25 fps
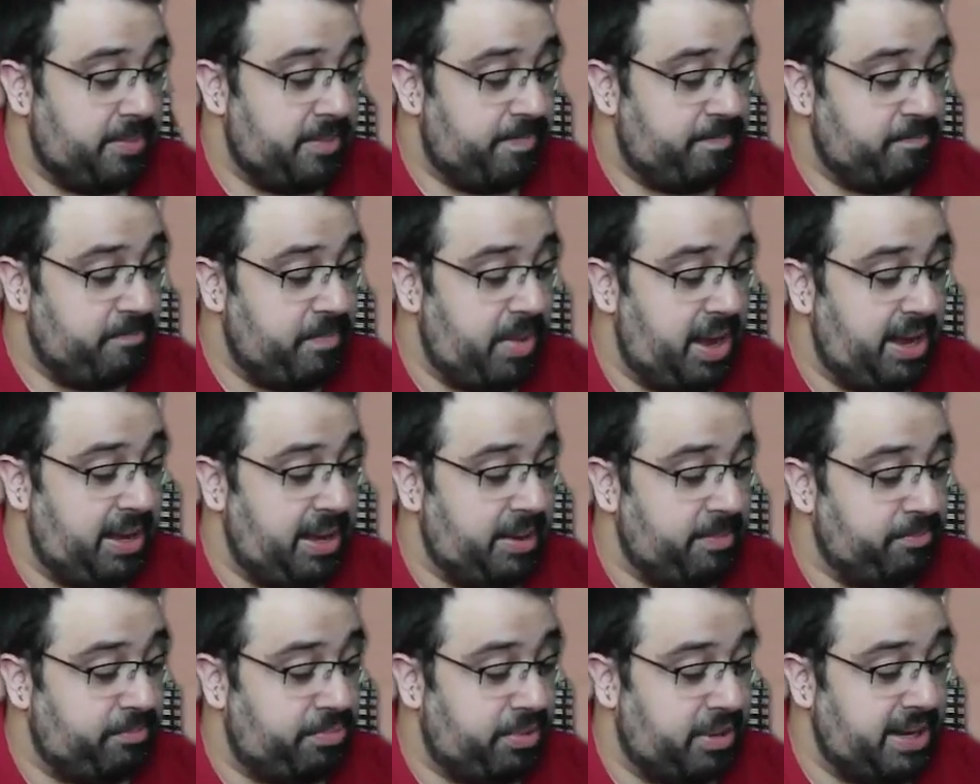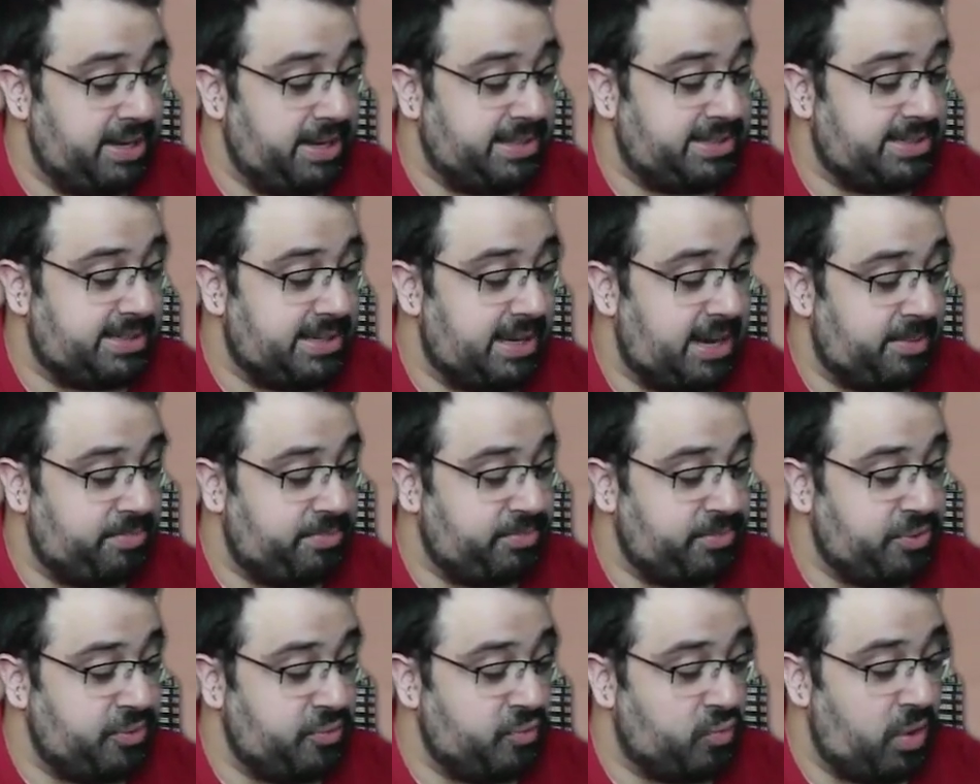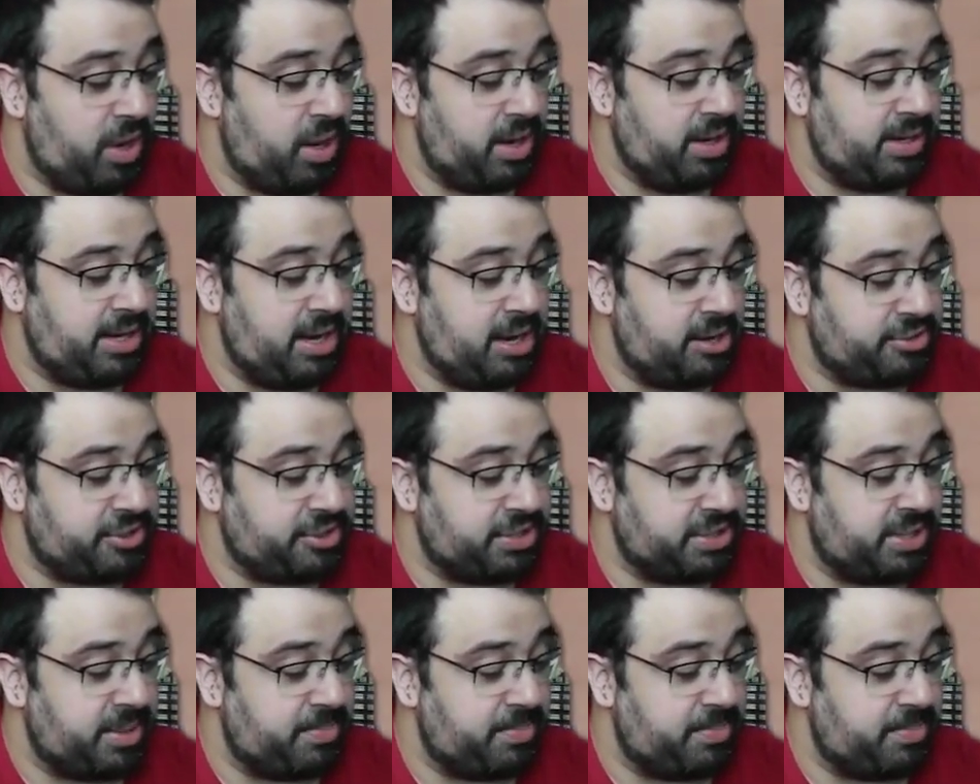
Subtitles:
Main, place up to 1 character at